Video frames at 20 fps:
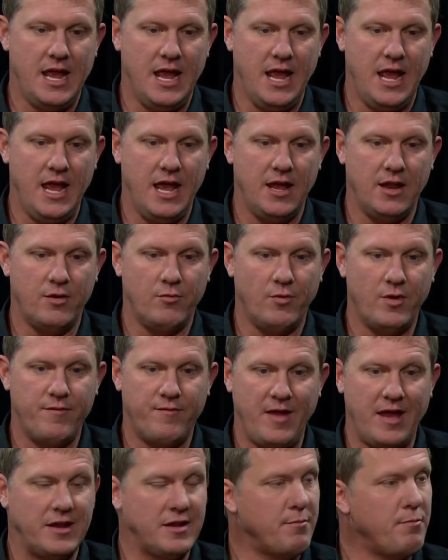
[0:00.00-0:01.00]
and we
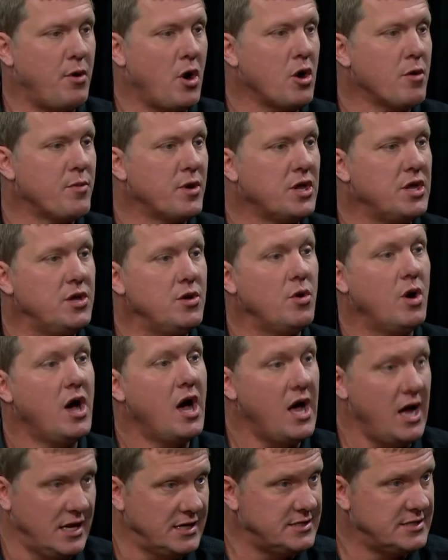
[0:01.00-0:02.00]
found a barbecue
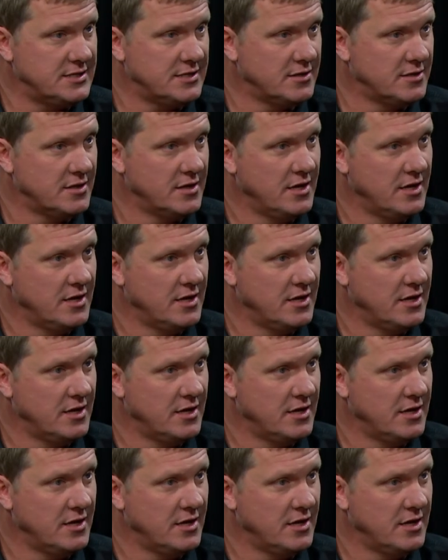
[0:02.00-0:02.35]
hut.